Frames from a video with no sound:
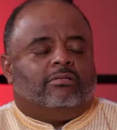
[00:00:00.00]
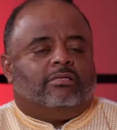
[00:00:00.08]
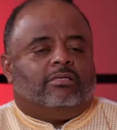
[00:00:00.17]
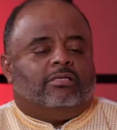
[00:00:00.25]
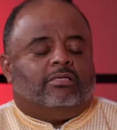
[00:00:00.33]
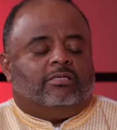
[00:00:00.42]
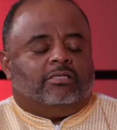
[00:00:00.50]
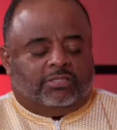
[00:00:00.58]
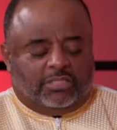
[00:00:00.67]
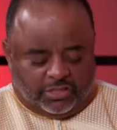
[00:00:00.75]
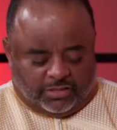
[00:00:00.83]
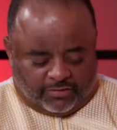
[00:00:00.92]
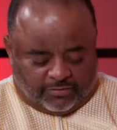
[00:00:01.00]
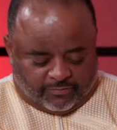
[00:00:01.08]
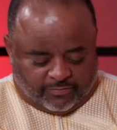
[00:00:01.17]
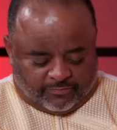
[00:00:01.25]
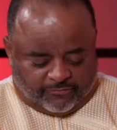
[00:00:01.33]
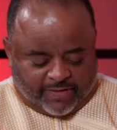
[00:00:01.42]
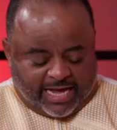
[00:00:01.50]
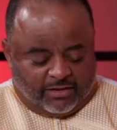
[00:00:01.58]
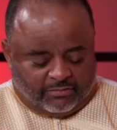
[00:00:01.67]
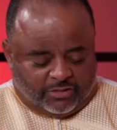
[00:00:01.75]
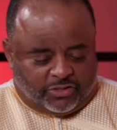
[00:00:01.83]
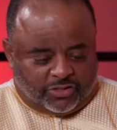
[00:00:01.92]
the decision to
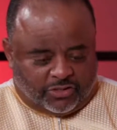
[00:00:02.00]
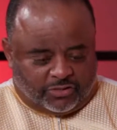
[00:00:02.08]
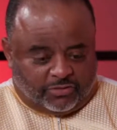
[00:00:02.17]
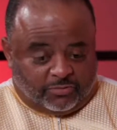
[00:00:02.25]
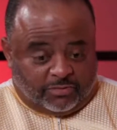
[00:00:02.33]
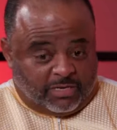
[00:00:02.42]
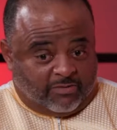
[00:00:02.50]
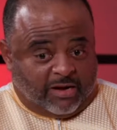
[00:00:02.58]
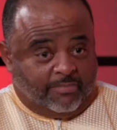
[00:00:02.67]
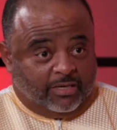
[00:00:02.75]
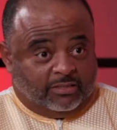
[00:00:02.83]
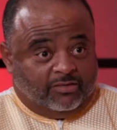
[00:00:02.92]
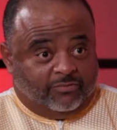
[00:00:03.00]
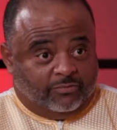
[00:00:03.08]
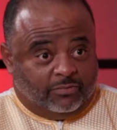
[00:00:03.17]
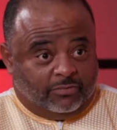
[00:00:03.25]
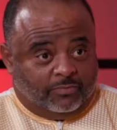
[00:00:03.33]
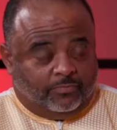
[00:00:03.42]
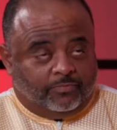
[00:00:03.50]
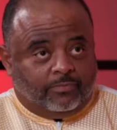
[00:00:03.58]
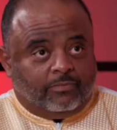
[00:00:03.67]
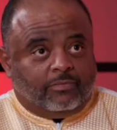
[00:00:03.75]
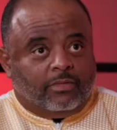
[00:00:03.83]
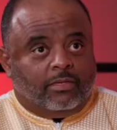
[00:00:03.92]
found the church was in my grandparents' living room.
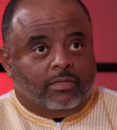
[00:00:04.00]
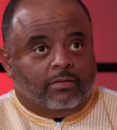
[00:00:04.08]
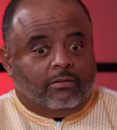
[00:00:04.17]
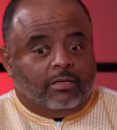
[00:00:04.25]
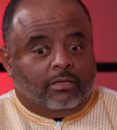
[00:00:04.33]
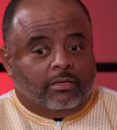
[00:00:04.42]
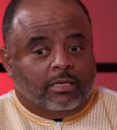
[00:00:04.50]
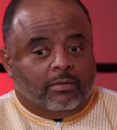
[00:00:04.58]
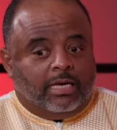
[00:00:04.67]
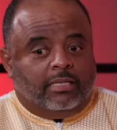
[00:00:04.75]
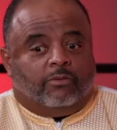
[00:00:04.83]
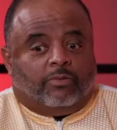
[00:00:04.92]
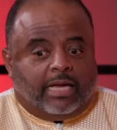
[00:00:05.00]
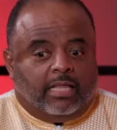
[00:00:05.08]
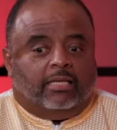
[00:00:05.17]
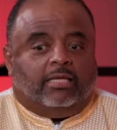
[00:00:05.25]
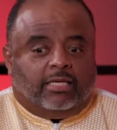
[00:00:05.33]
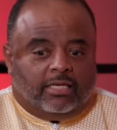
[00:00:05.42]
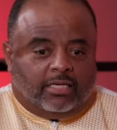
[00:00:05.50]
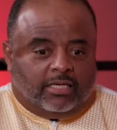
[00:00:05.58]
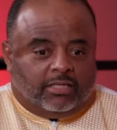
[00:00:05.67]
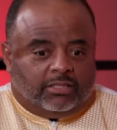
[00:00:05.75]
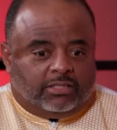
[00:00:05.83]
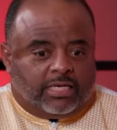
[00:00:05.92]
And the reality
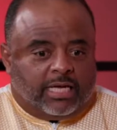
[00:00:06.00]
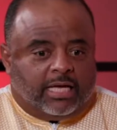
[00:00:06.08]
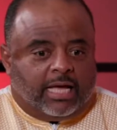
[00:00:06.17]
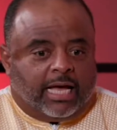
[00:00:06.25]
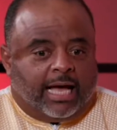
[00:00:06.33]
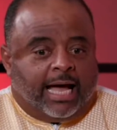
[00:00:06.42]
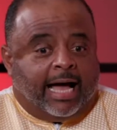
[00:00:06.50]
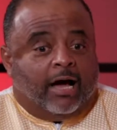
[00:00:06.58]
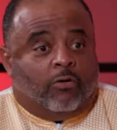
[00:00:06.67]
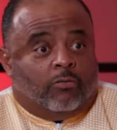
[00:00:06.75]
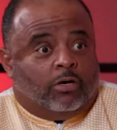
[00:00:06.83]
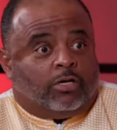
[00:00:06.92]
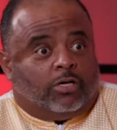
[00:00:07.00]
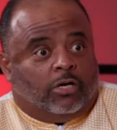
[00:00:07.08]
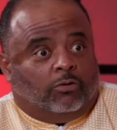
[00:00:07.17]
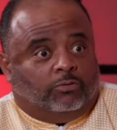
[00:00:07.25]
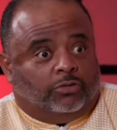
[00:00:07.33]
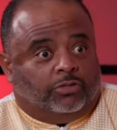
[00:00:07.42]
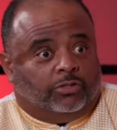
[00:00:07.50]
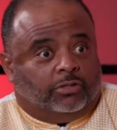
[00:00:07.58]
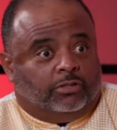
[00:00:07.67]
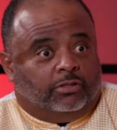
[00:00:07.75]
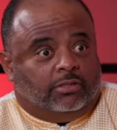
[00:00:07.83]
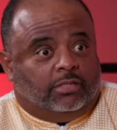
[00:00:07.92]
is, our culture
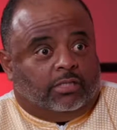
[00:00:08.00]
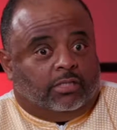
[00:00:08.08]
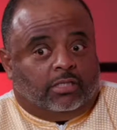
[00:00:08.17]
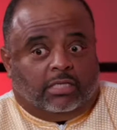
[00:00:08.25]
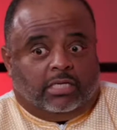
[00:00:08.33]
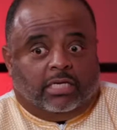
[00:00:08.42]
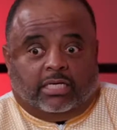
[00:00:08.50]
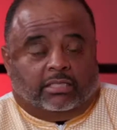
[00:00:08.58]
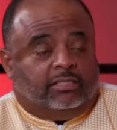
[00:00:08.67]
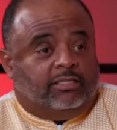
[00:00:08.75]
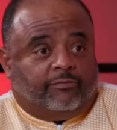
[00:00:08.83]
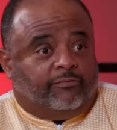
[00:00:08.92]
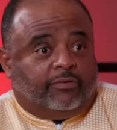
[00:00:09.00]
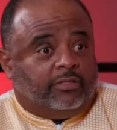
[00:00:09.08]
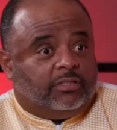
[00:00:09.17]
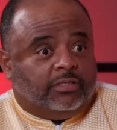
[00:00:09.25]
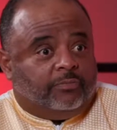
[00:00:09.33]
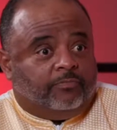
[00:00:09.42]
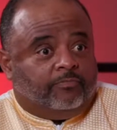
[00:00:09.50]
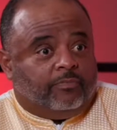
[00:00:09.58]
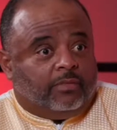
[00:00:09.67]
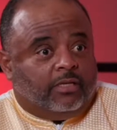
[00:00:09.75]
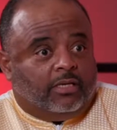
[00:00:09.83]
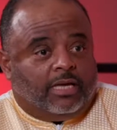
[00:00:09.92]
is different.
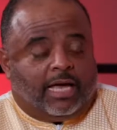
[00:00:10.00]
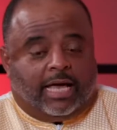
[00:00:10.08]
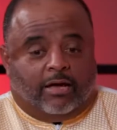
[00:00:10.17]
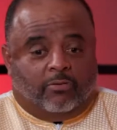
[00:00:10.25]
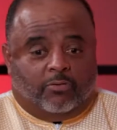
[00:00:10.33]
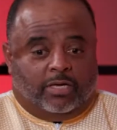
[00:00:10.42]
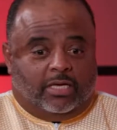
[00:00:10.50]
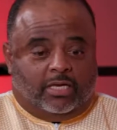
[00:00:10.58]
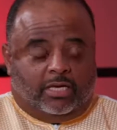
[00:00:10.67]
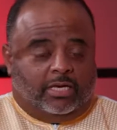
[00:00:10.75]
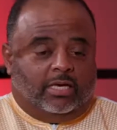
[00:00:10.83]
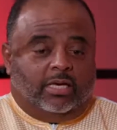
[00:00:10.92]
How we